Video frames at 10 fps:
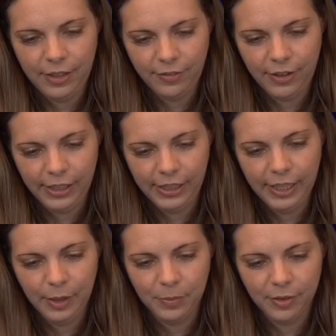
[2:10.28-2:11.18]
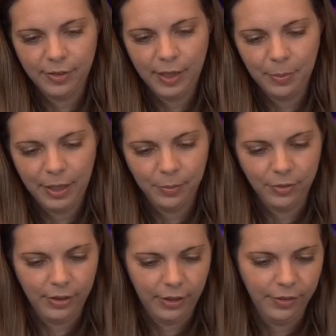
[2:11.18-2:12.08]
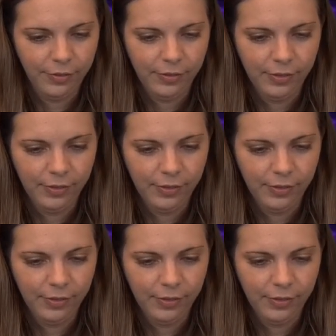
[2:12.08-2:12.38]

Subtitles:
if I can get him to stay by himself.